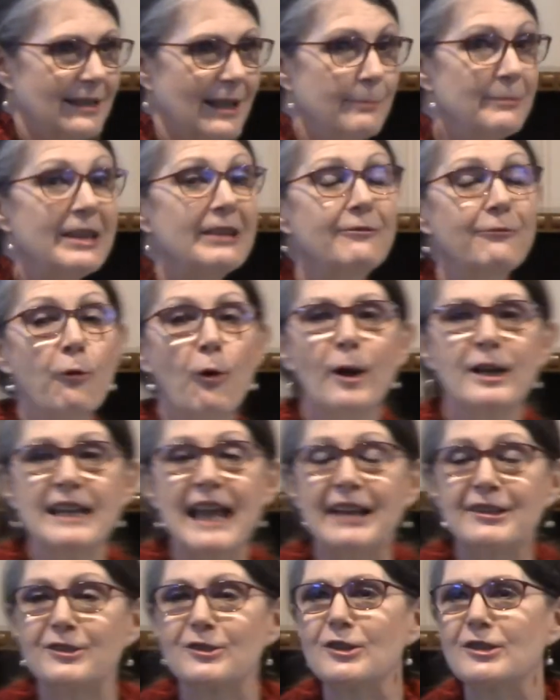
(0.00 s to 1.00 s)
before
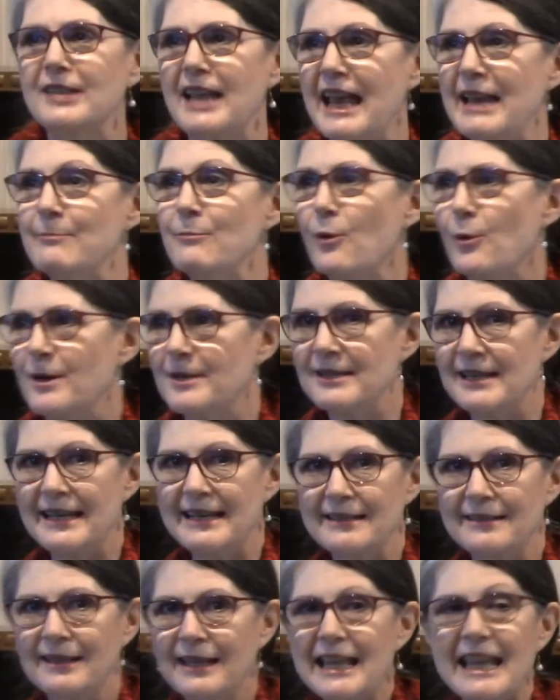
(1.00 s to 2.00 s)
yesterday
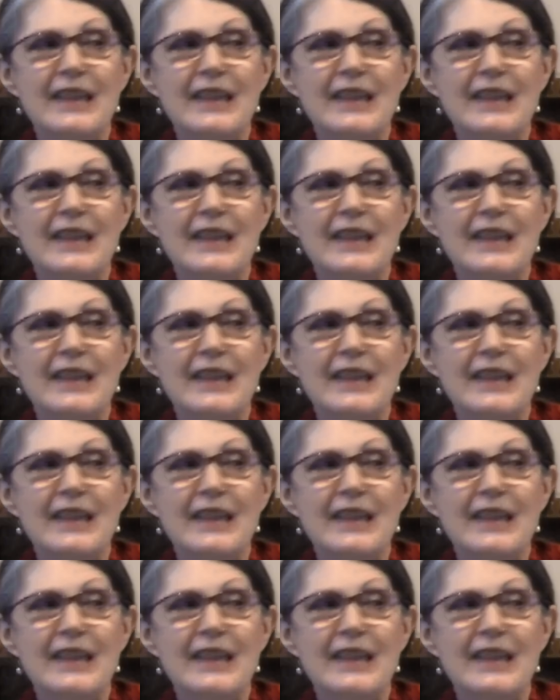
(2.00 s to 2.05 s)
morning,